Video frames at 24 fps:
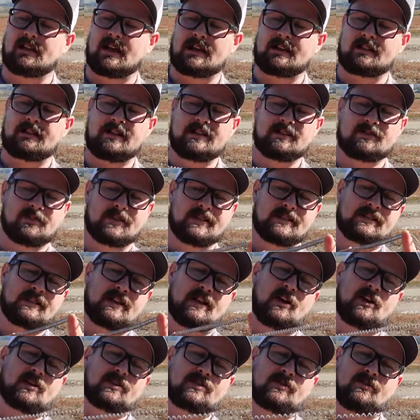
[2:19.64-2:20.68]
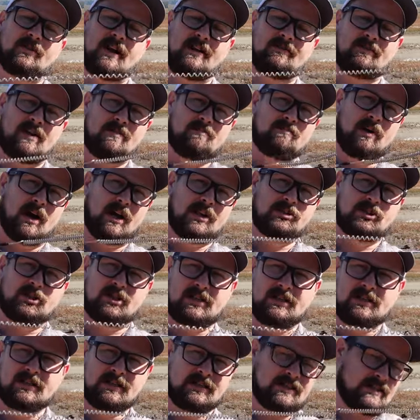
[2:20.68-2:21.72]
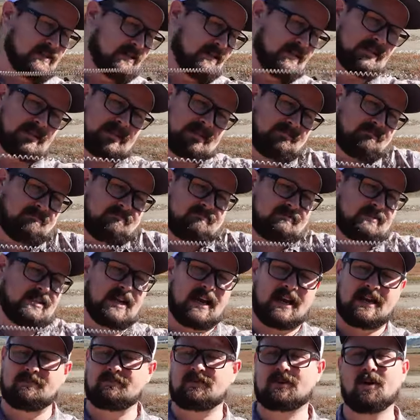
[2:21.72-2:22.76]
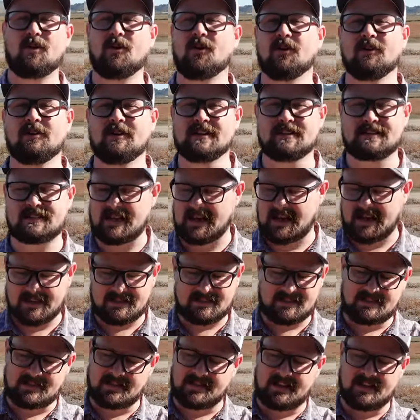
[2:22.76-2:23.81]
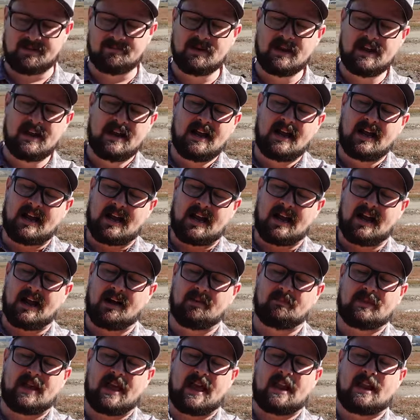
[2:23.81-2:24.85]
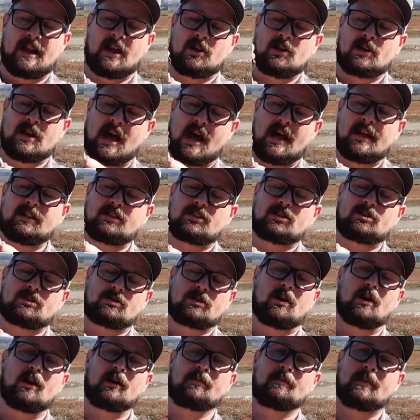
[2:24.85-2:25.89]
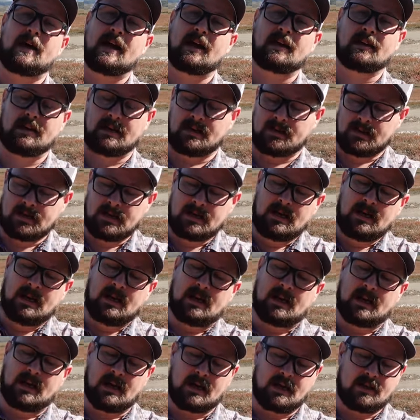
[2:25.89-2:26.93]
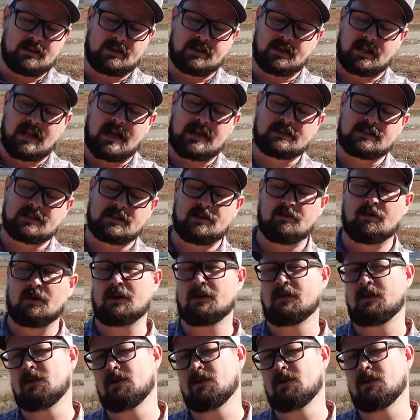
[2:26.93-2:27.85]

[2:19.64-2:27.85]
like these ones that also have a bungee type cord attached to them, and a nice strong magnet. The last thing you want to